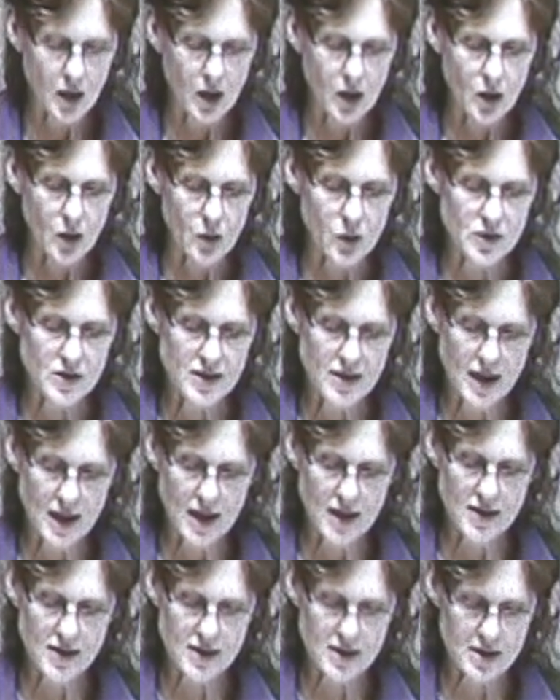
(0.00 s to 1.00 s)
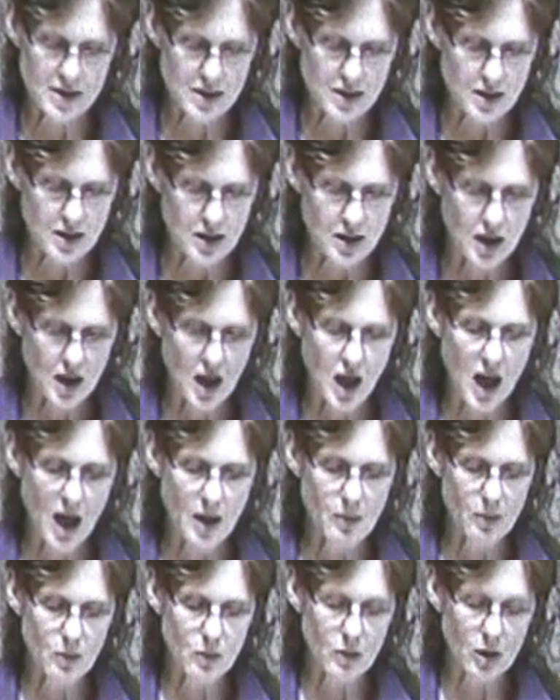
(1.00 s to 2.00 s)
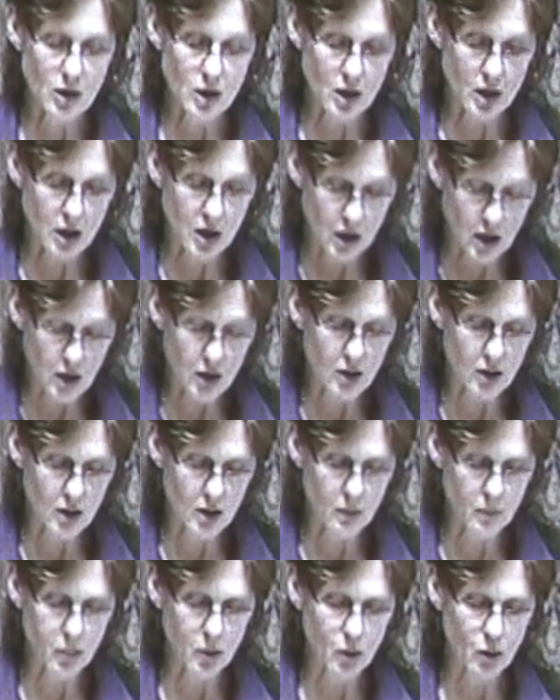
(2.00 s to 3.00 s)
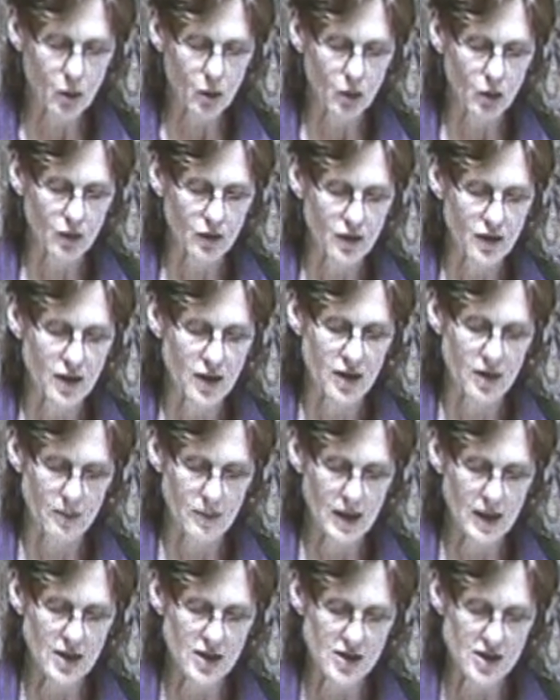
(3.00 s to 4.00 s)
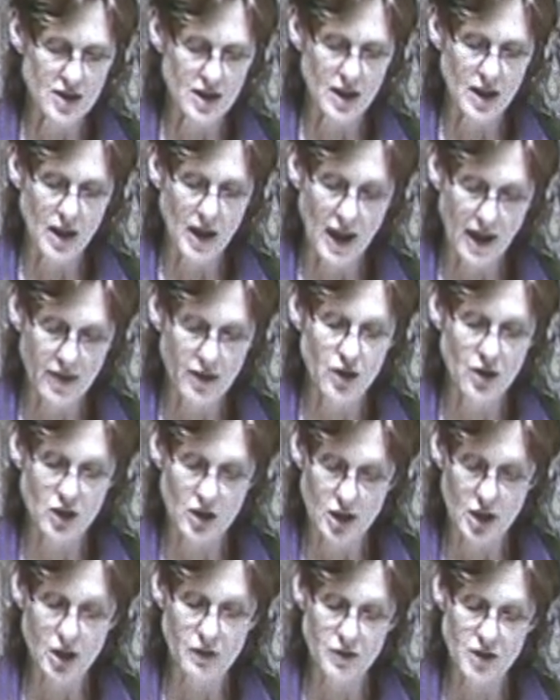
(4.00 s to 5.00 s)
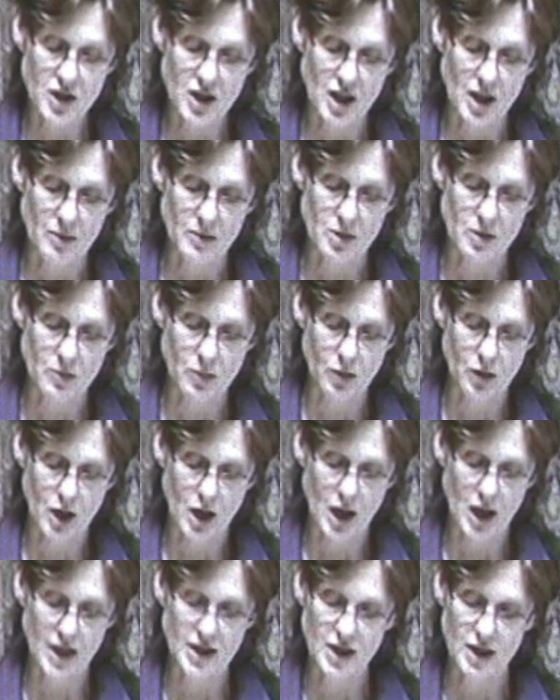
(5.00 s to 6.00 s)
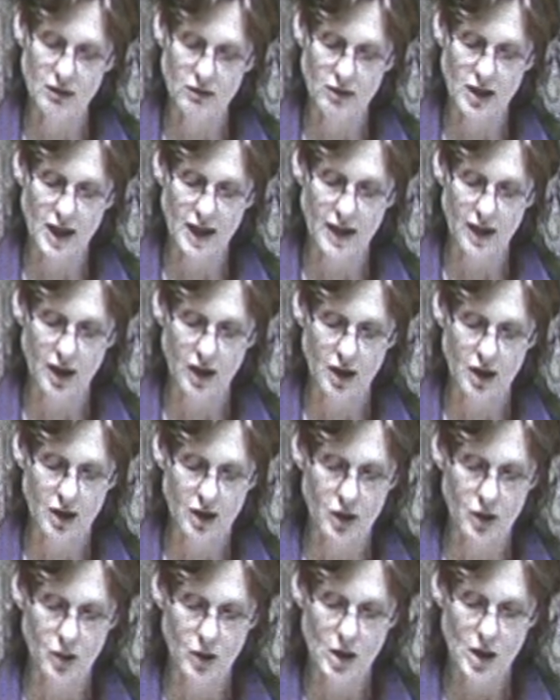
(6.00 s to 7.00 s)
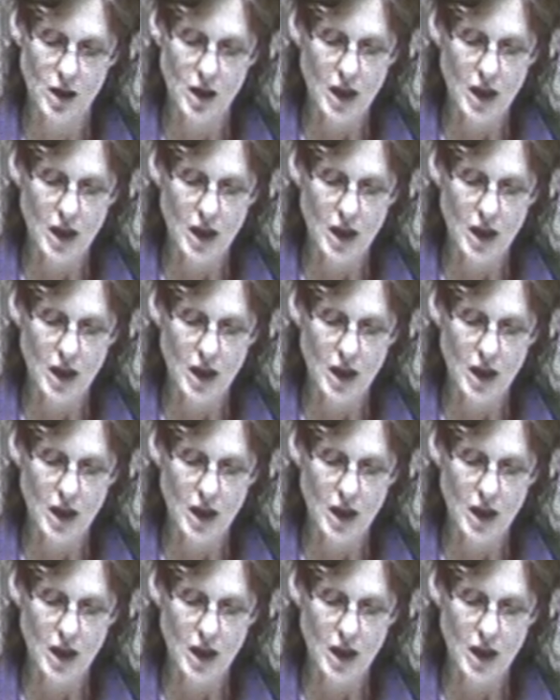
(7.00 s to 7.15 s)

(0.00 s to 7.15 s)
who says, I'm appalled that the minister had the nerve to come to Port Hardy and ride in the canoe